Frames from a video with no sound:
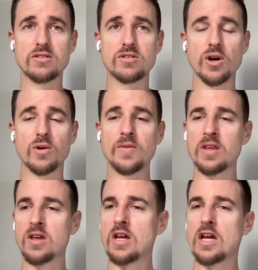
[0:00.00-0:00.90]
So
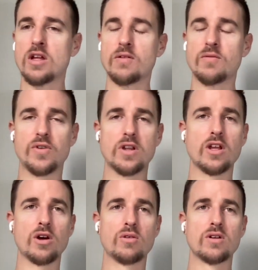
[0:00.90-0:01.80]

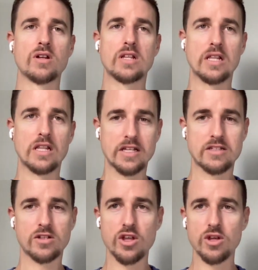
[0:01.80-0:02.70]
video, let's
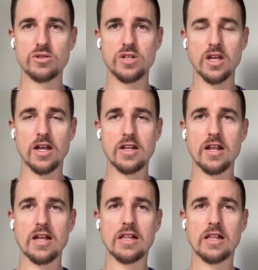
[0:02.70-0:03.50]
start using it.